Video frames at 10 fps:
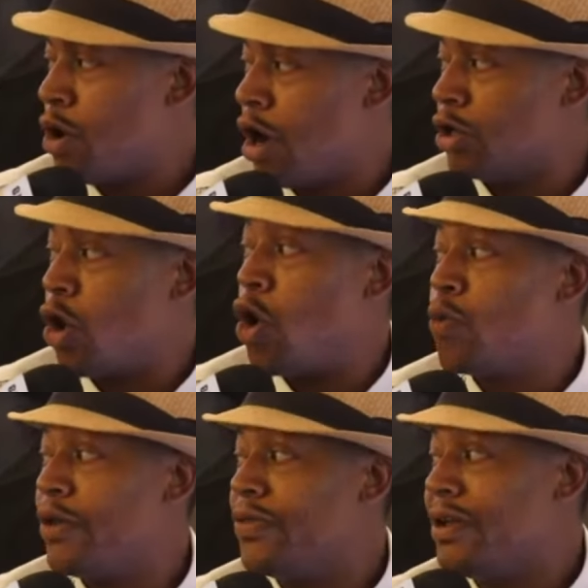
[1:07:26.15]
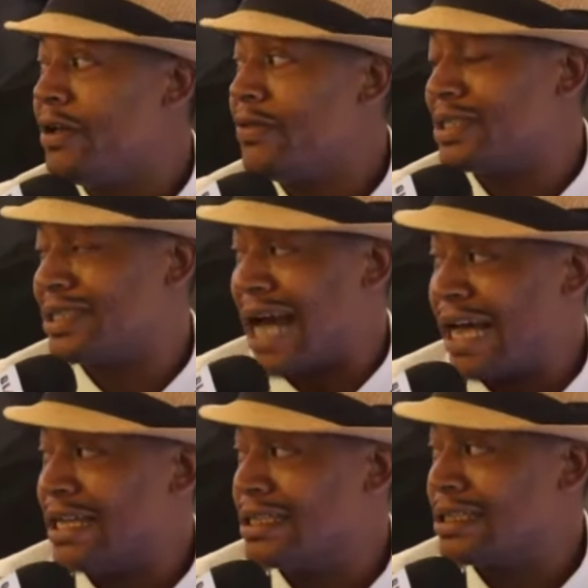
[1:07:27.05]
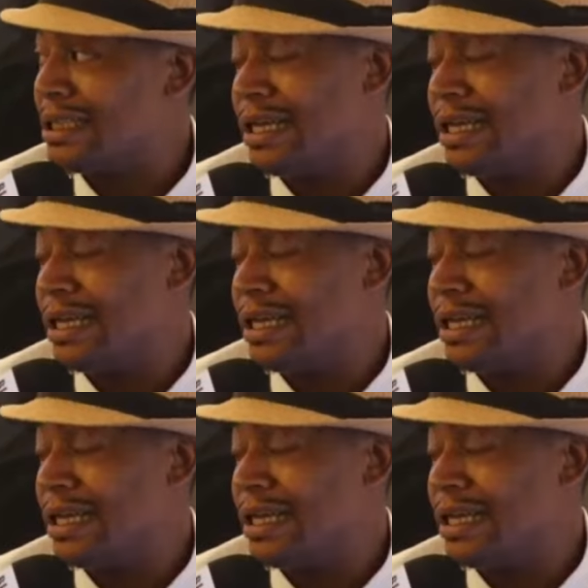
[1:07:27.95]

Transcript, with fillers: along with the science